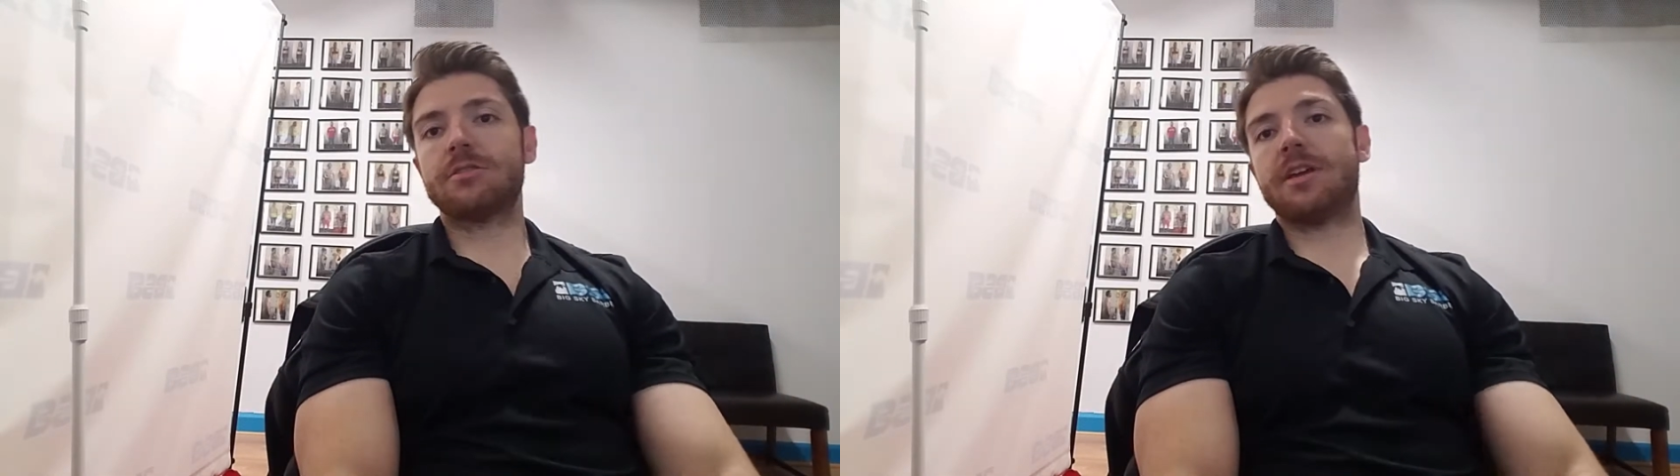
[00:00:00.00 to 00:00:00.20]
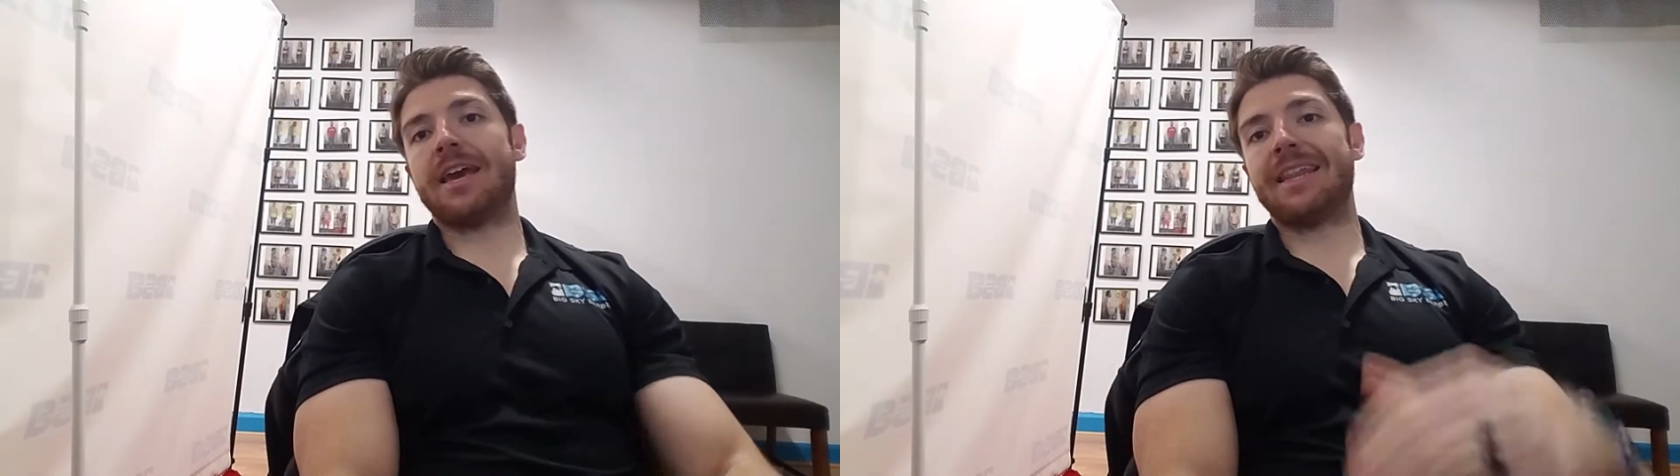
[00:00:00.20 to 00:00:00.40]

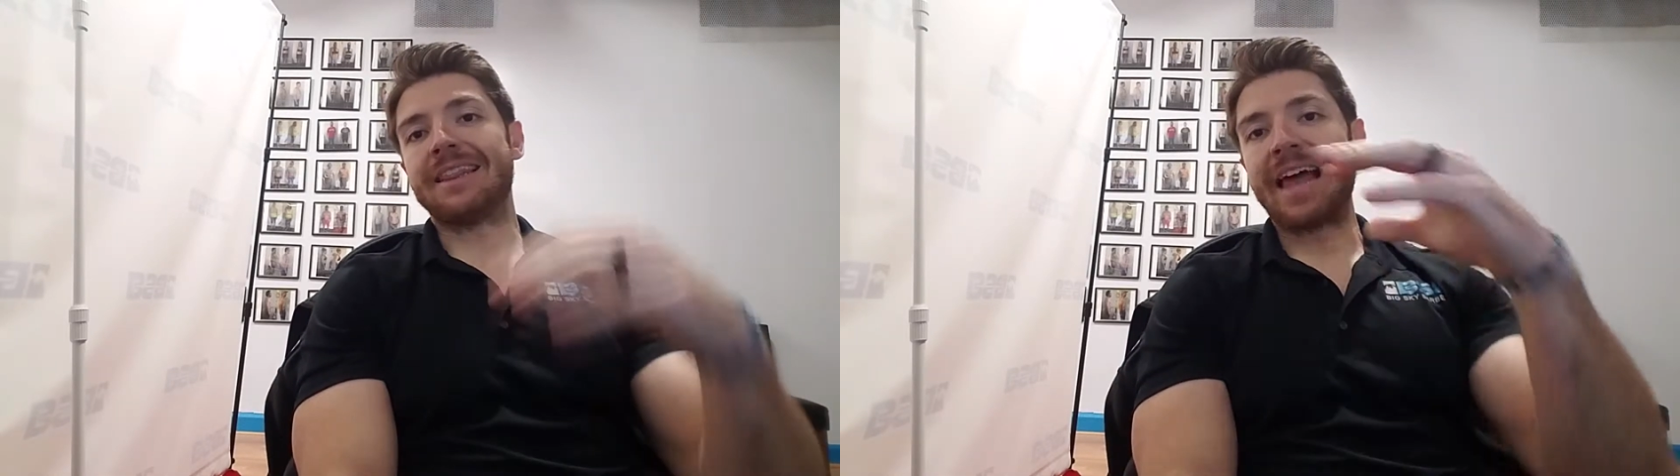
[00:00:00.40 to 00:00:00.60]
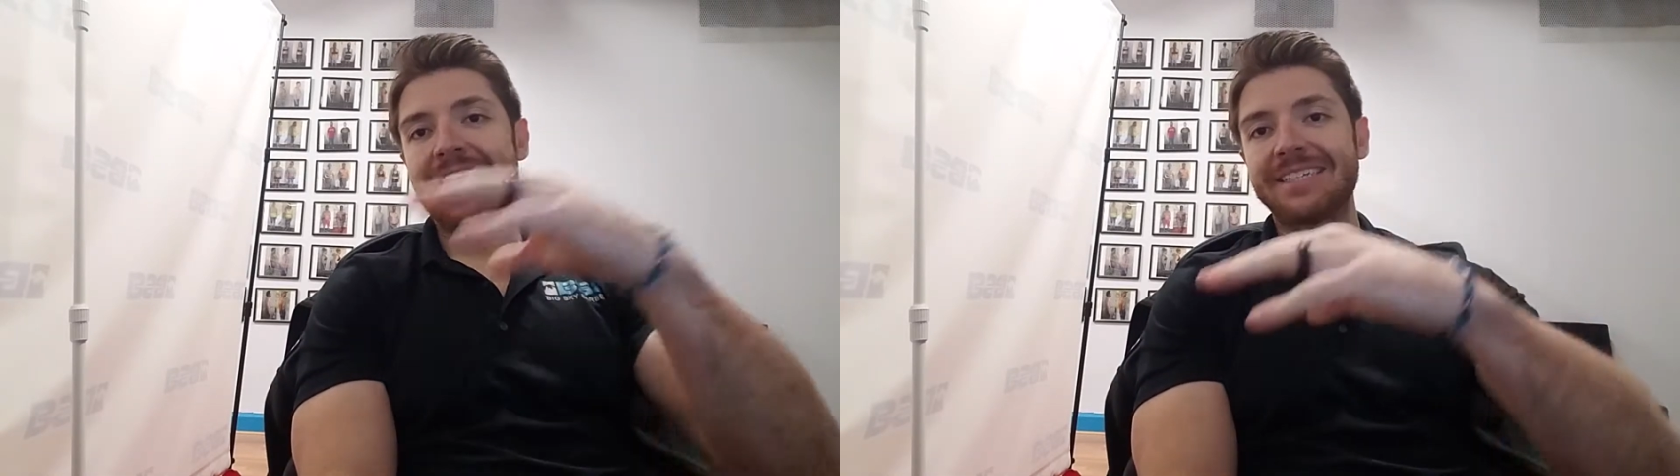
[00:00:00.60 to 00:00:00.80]
and
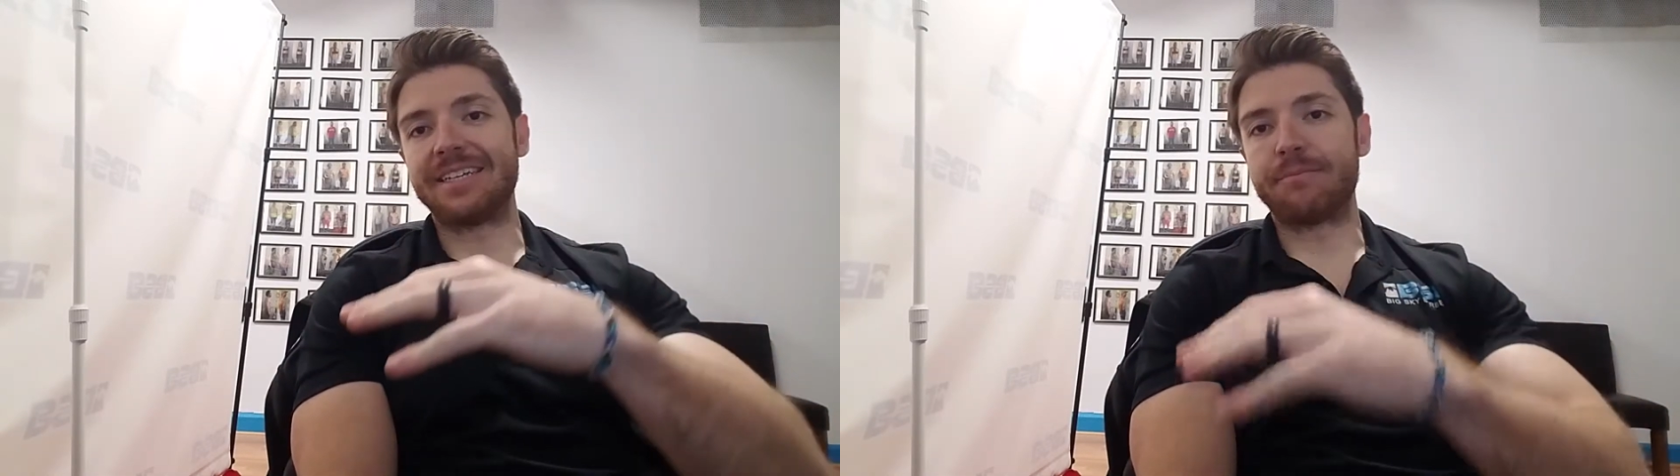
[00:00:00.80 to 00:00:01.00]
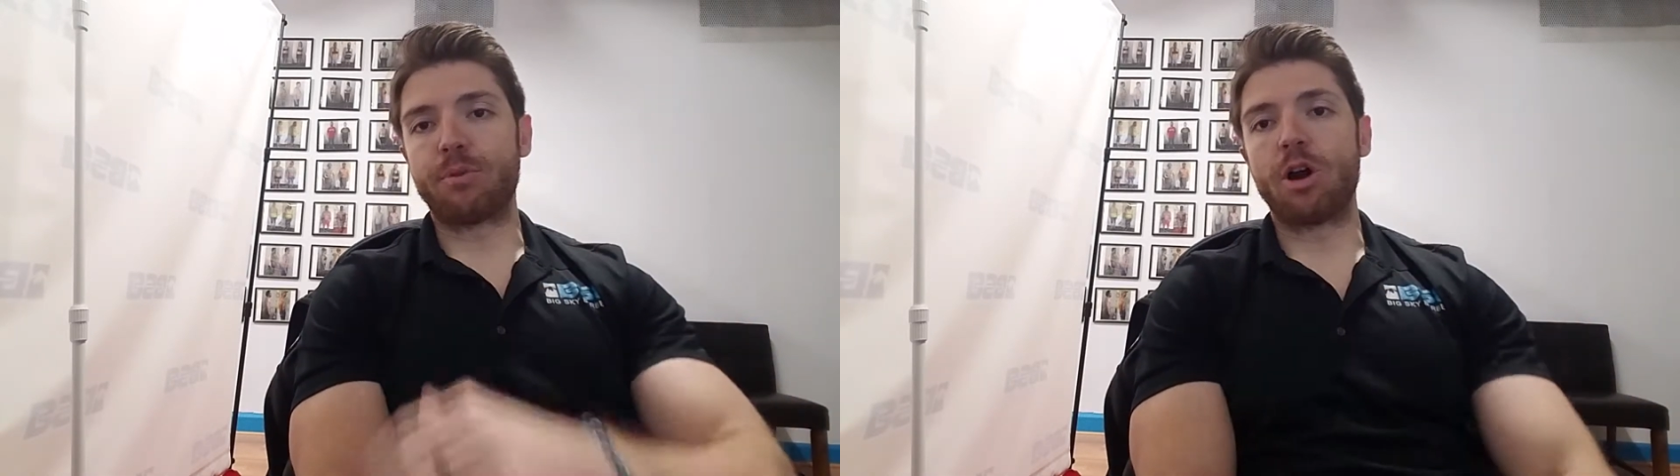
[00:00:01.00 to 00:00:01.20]

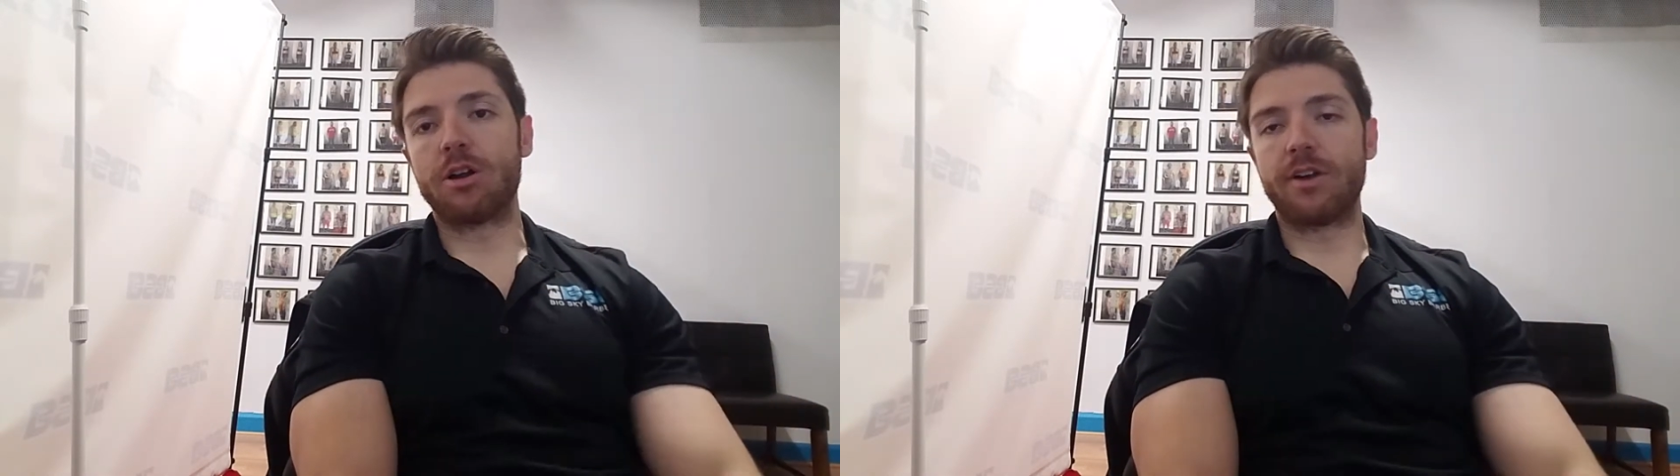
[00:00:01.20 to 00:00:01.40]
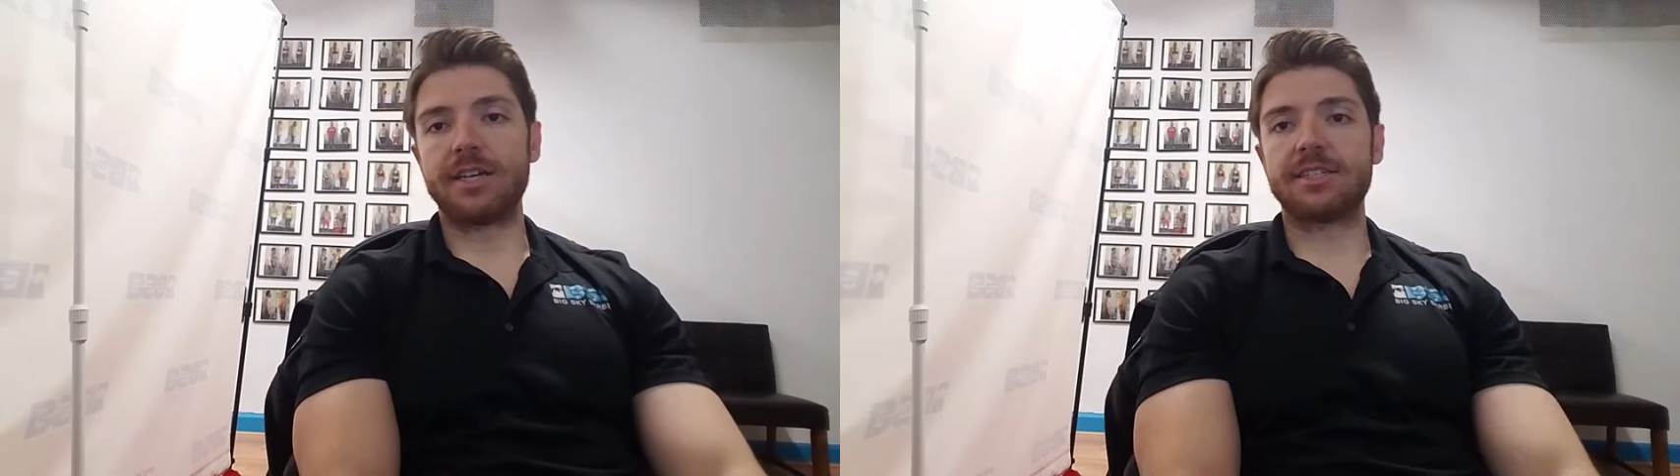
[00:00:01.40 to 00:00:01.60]
lasting
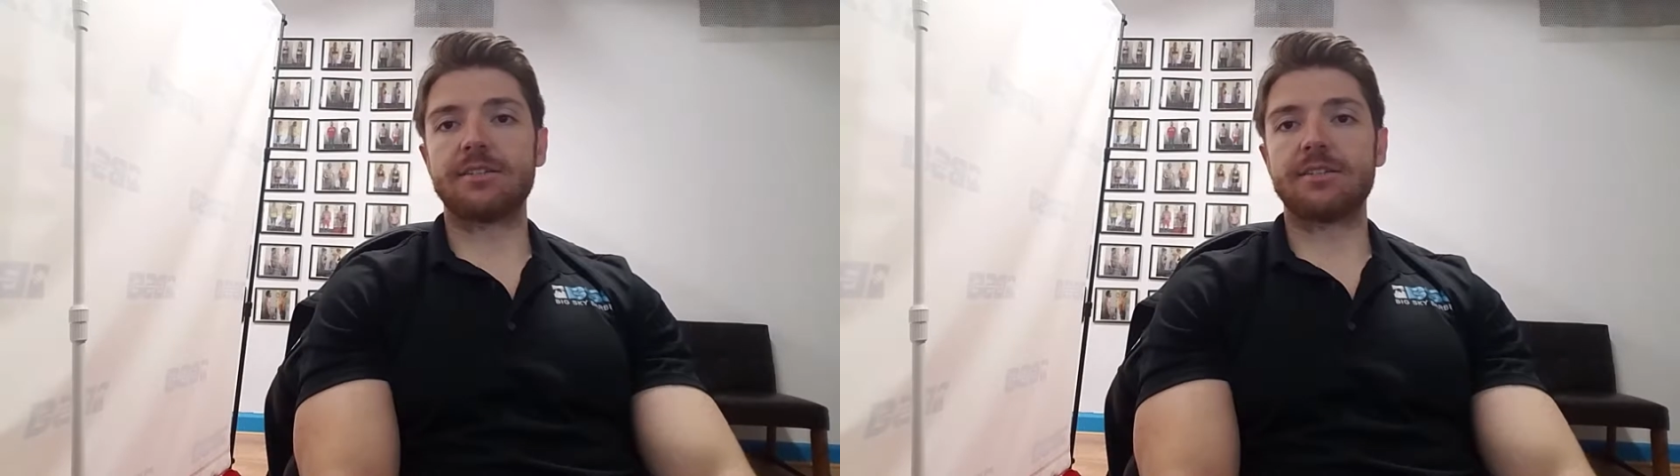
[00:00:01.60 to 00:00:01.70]
progress